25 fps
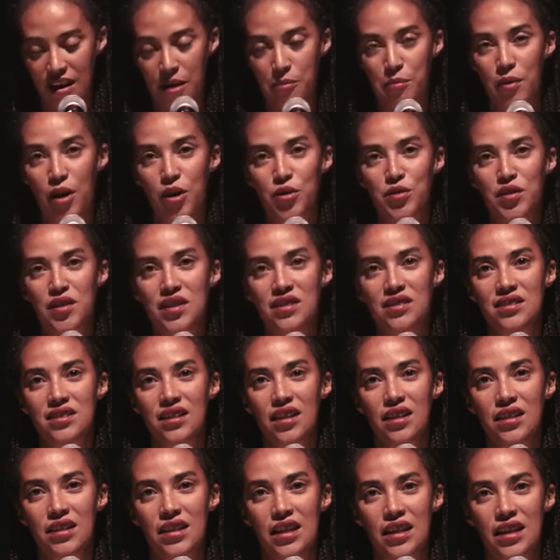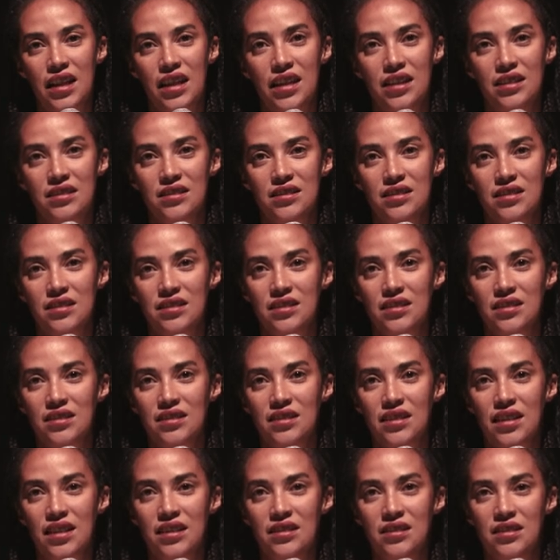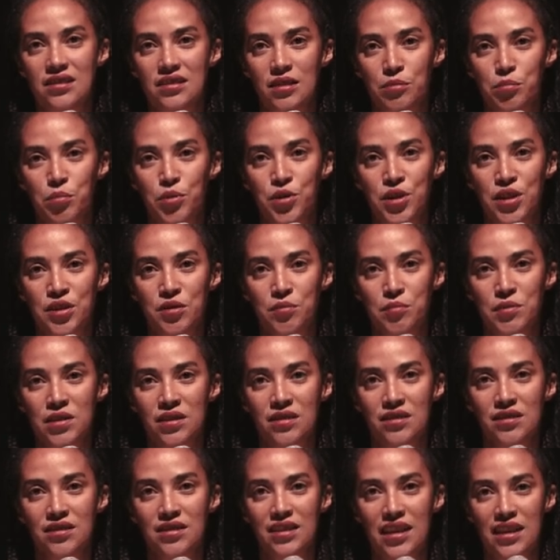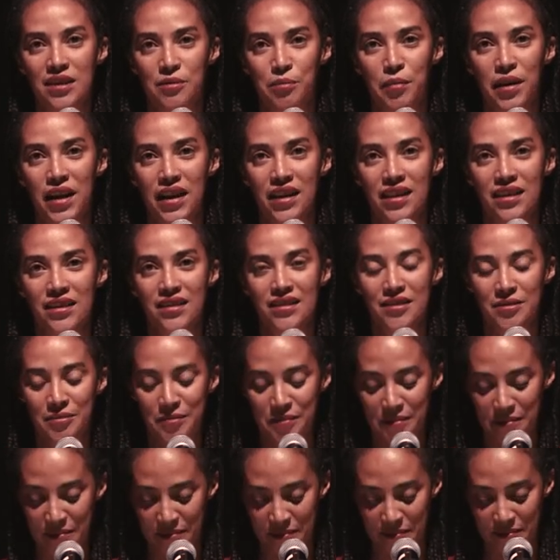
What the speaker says: about this alienation and disappointment and pain.